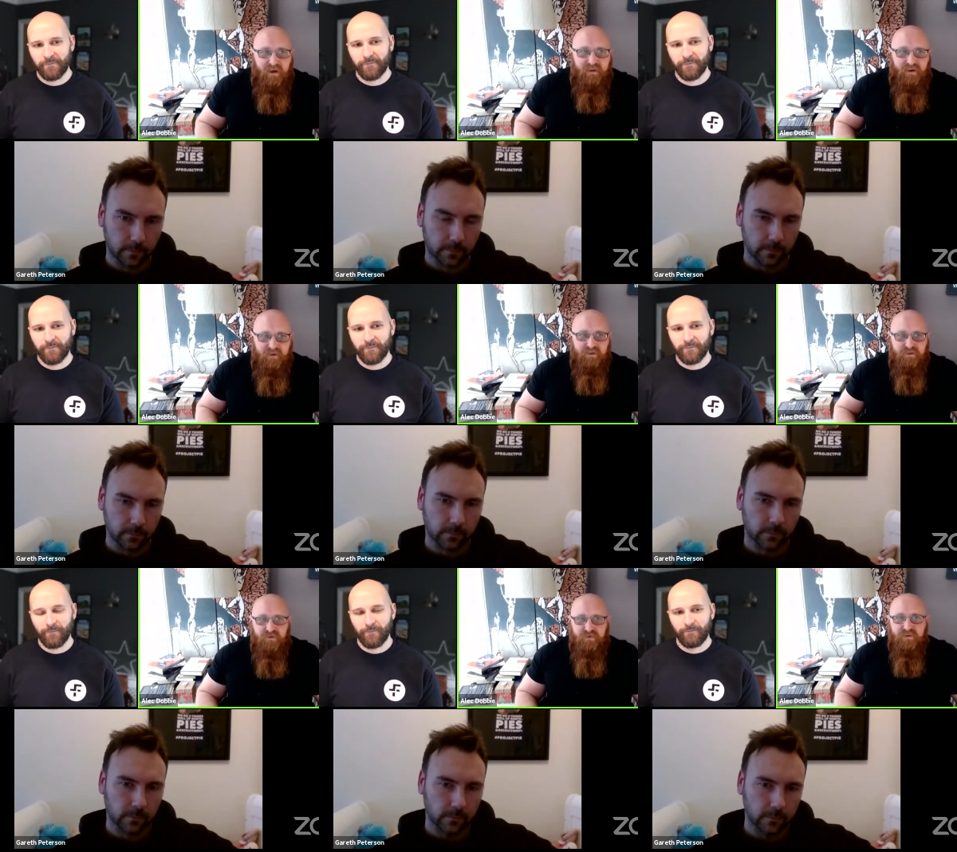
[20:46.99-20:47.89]
Speaker 1: and then I can
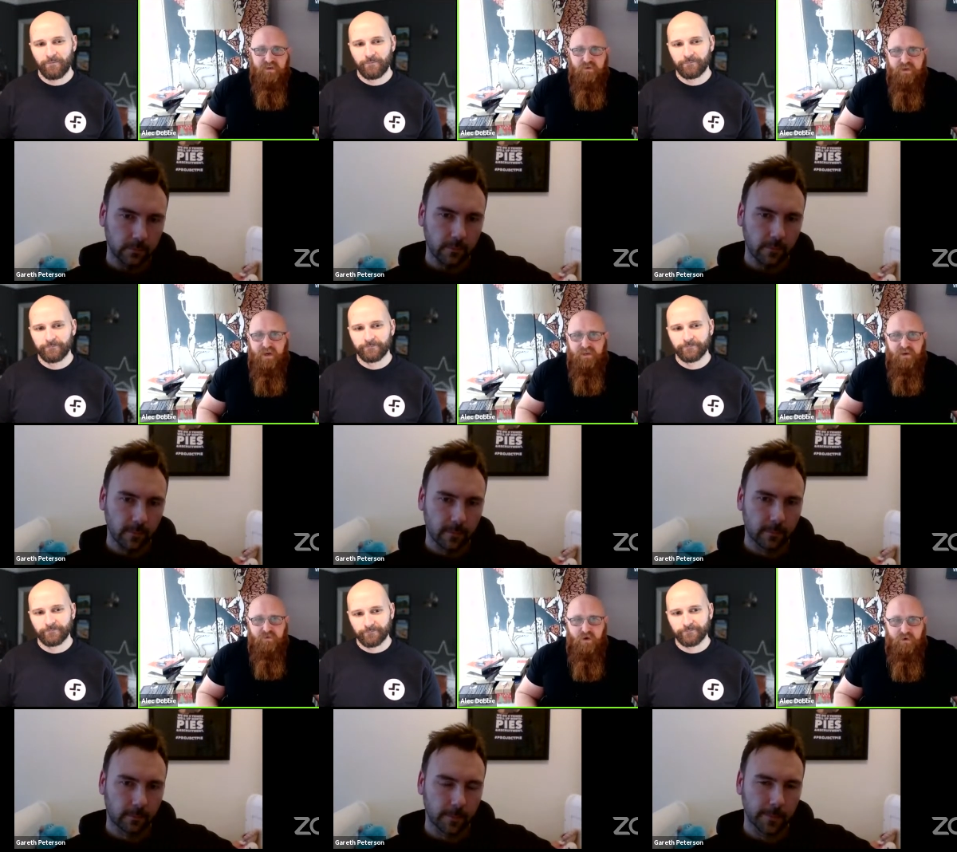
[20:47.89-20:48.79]
choose to deal with it as
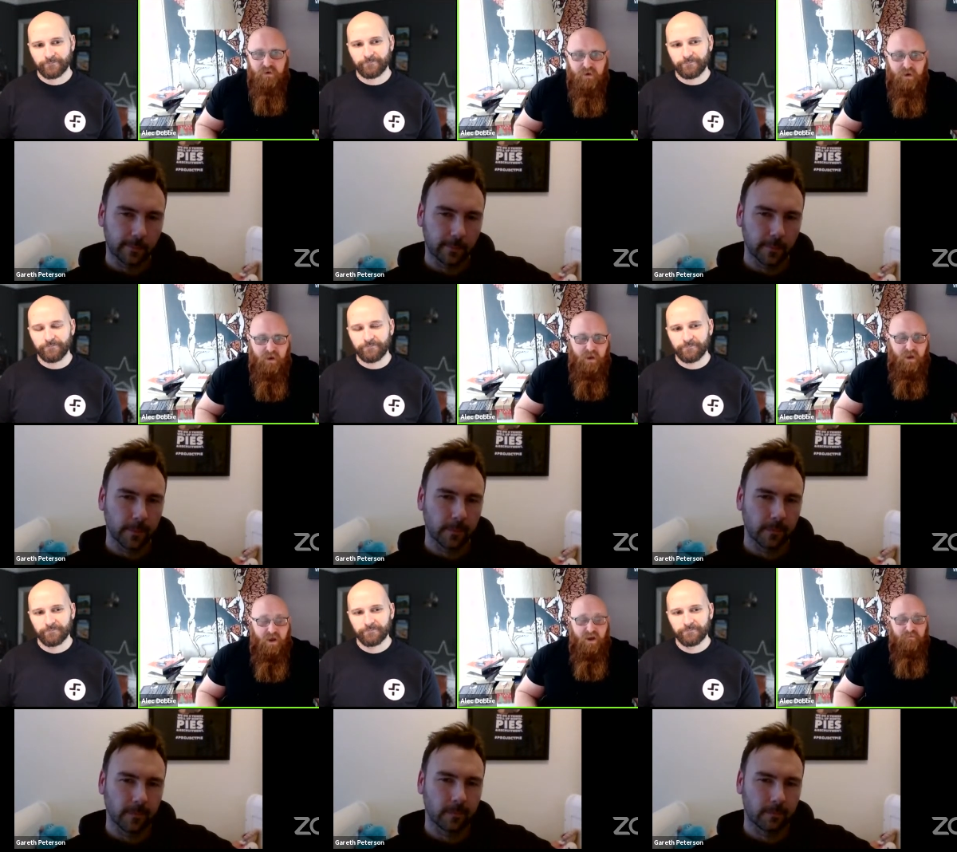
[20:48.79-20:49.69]
I want.
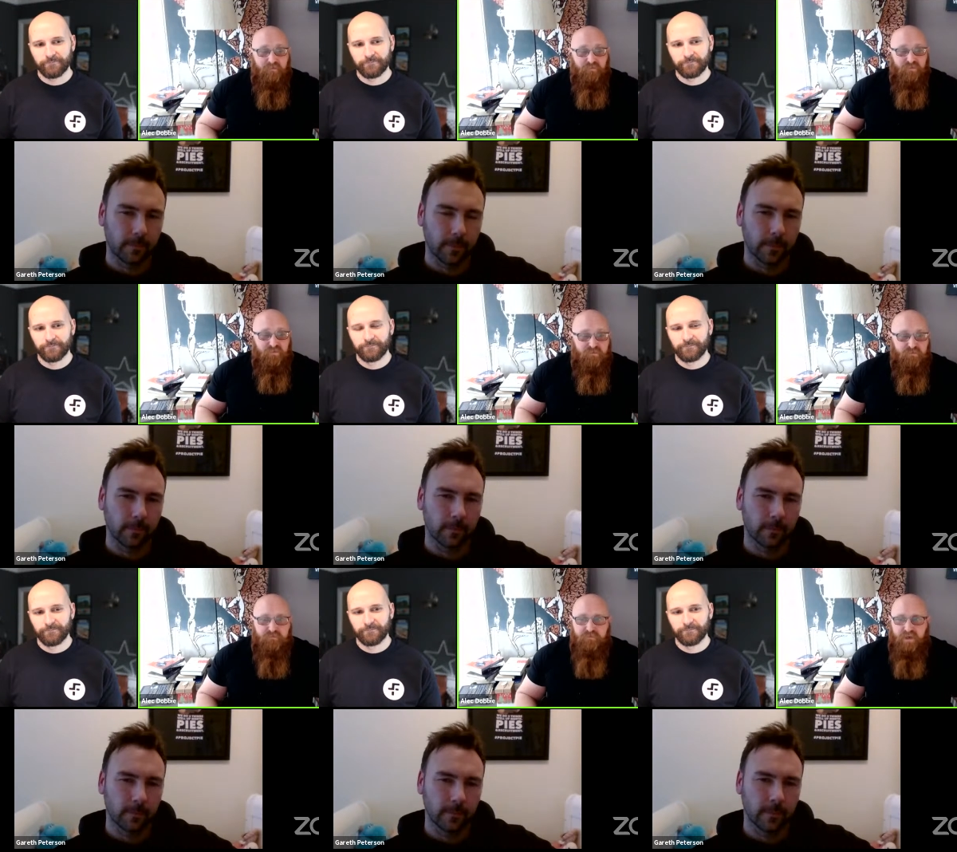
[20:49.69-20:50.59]
Um,
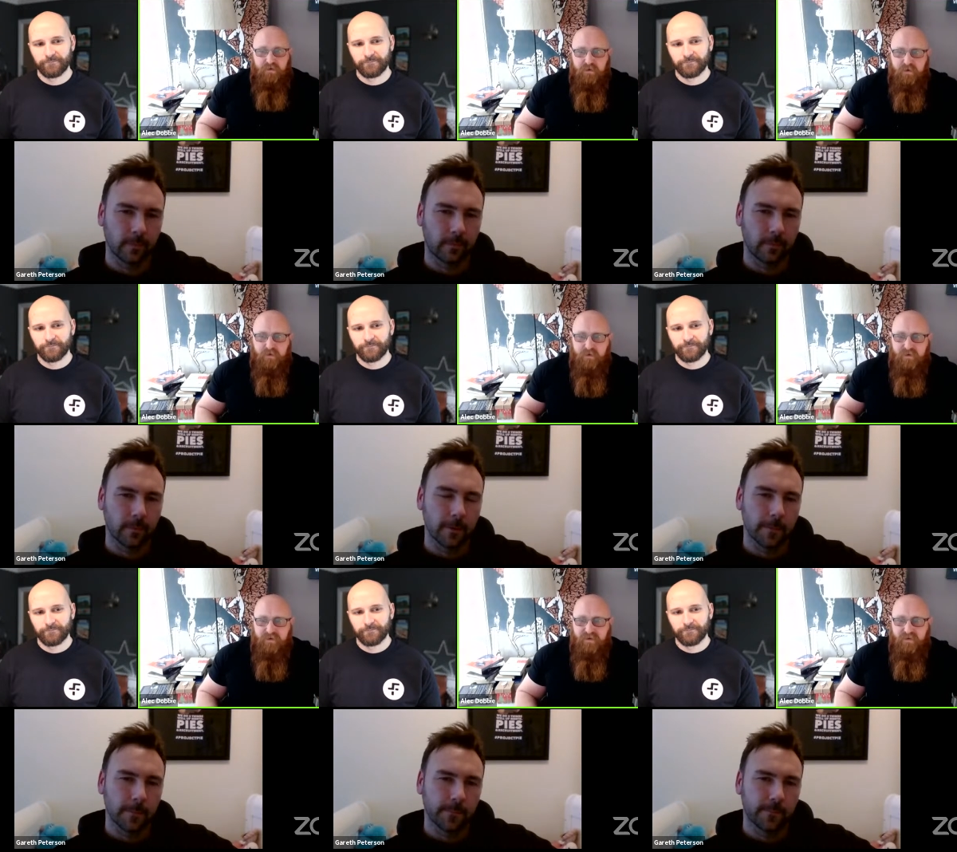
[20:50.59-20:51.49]
but yeah,
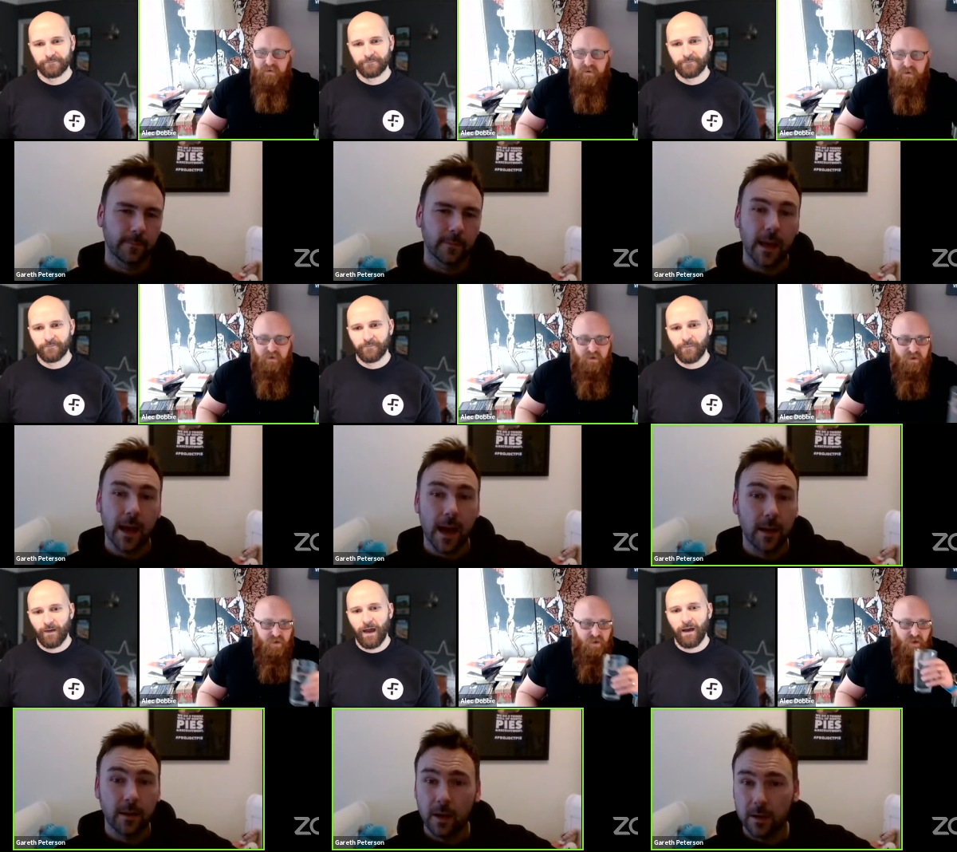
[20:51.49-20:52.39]

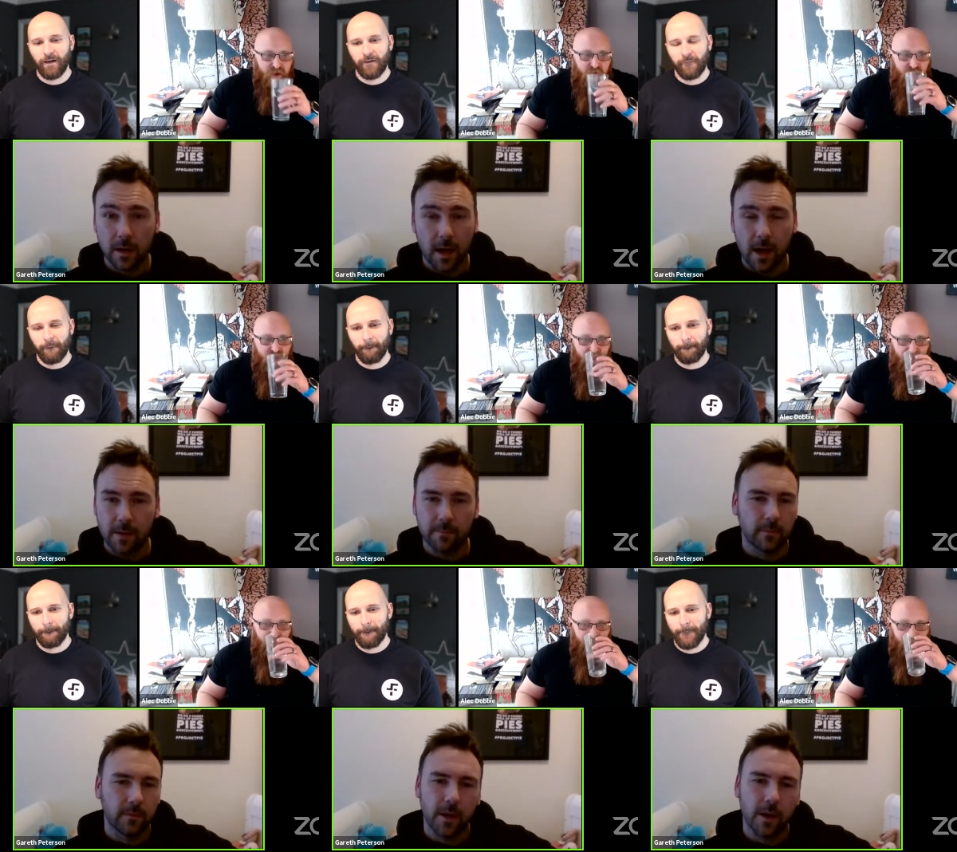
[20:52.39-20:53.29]
Speaker 2: yeah, no,
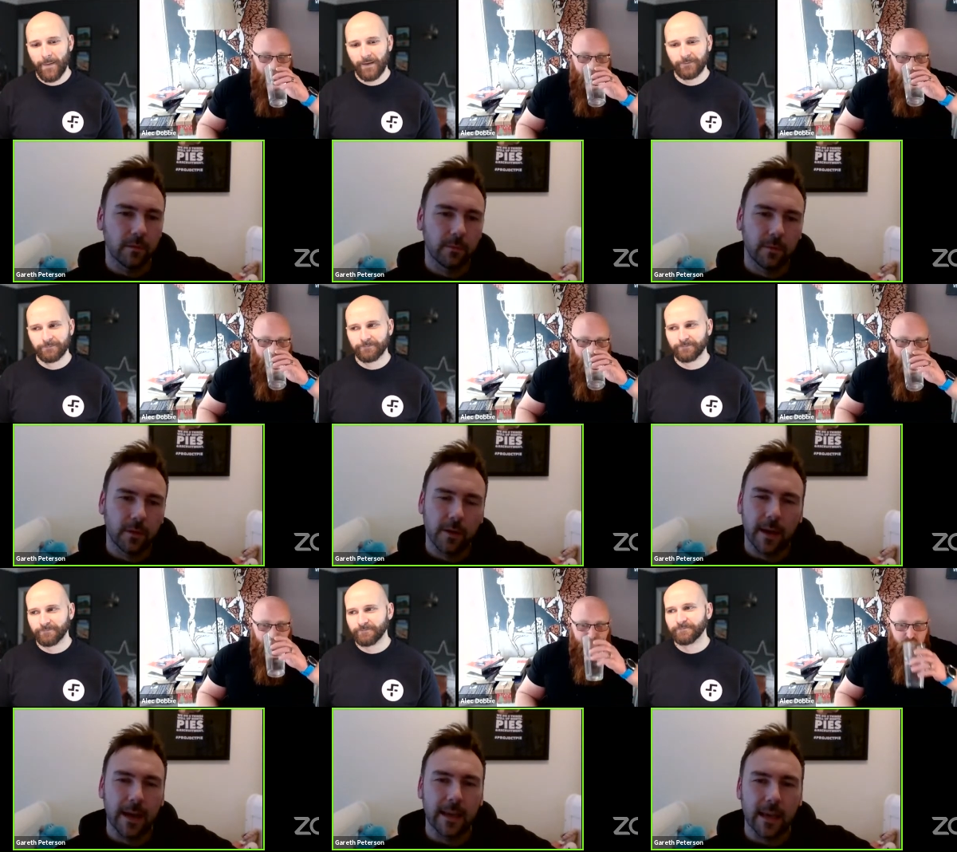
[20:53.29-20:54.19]
um, no,
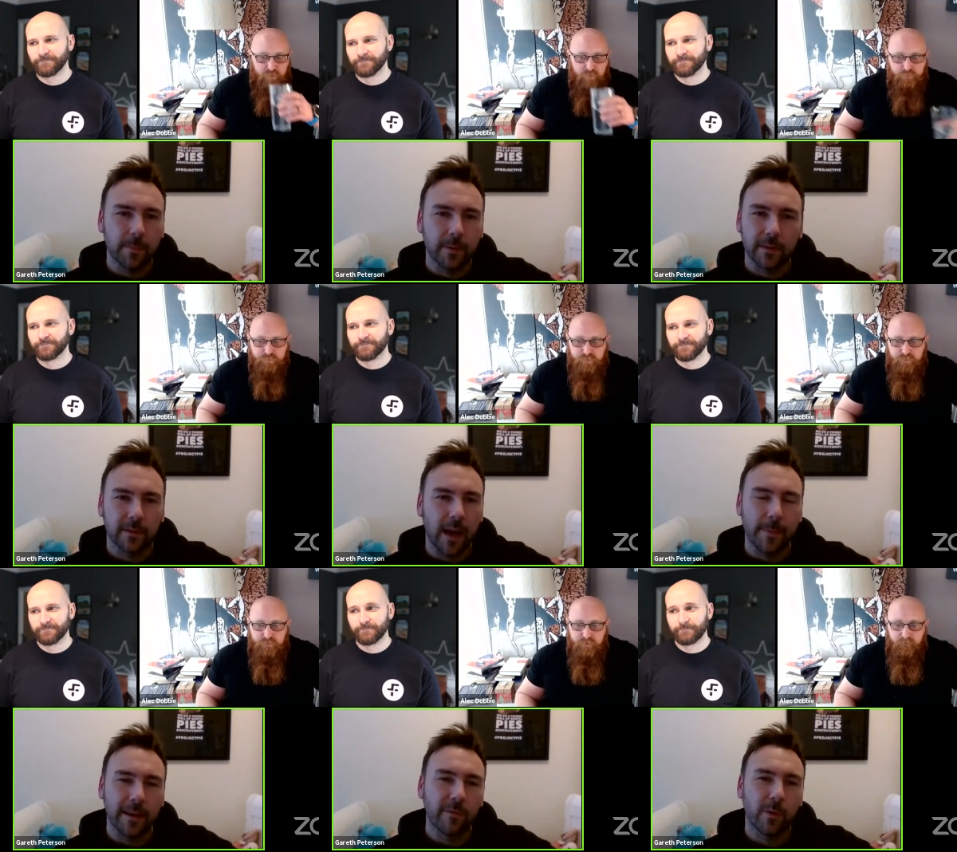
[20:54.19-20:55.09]
no gatekeepers.
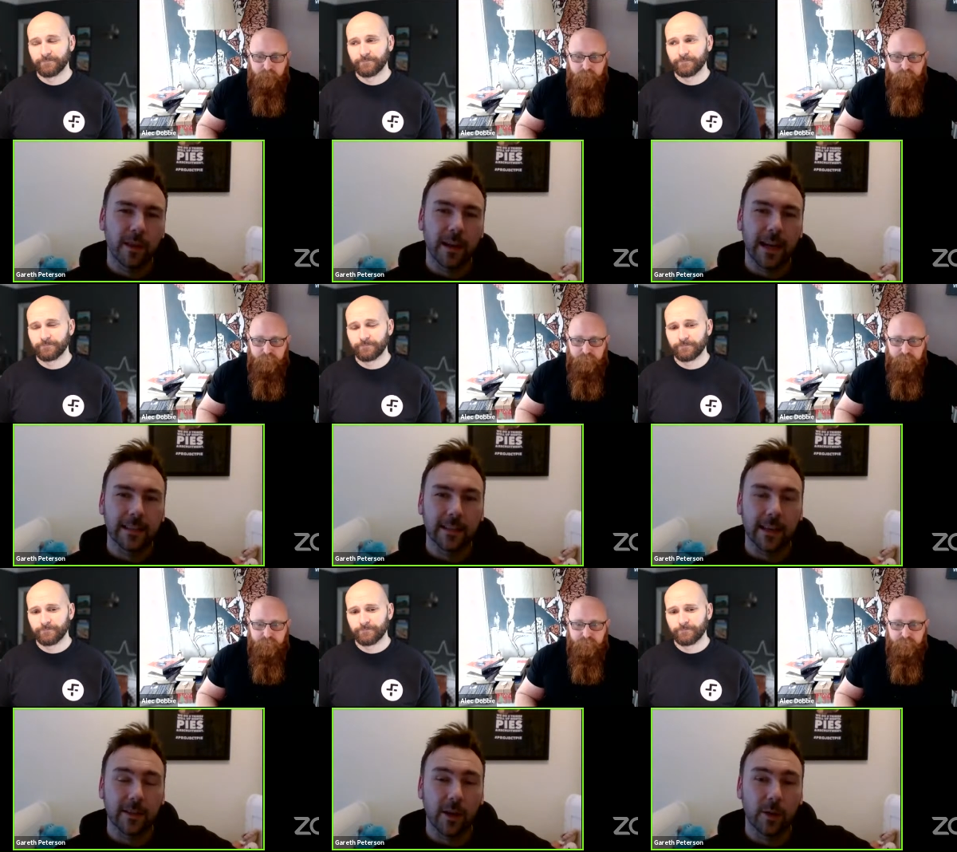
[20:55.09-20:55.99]
I mean, if one of the
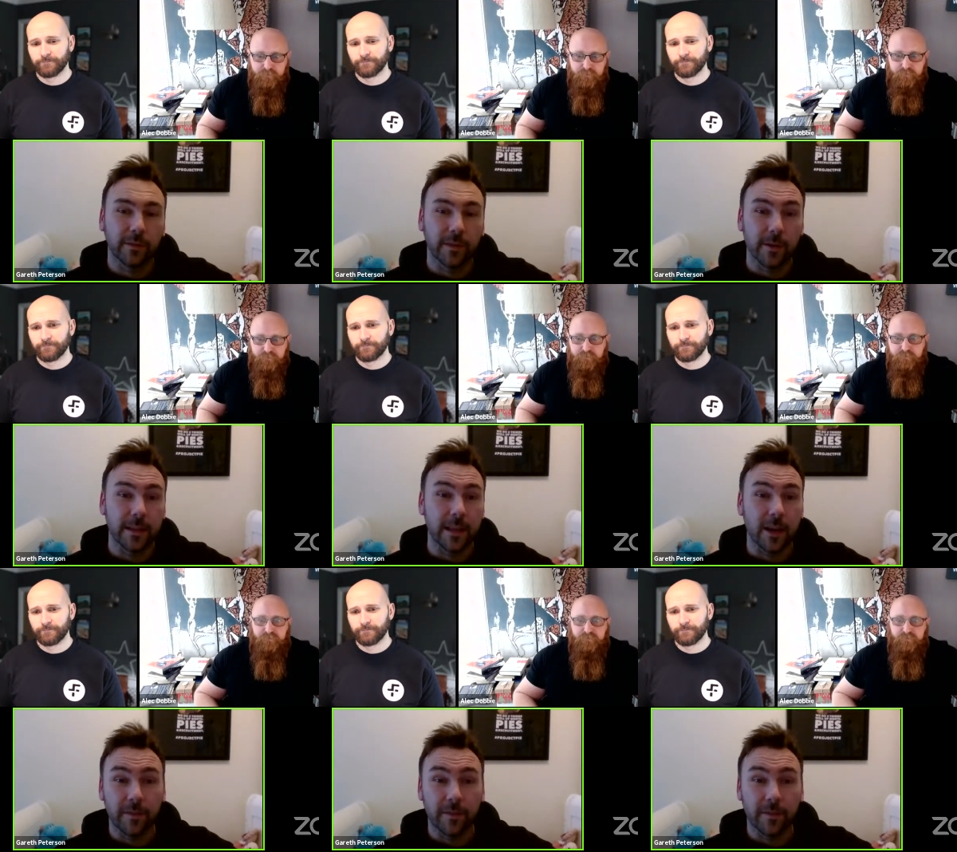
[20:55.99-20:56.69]
lads gets hold of you in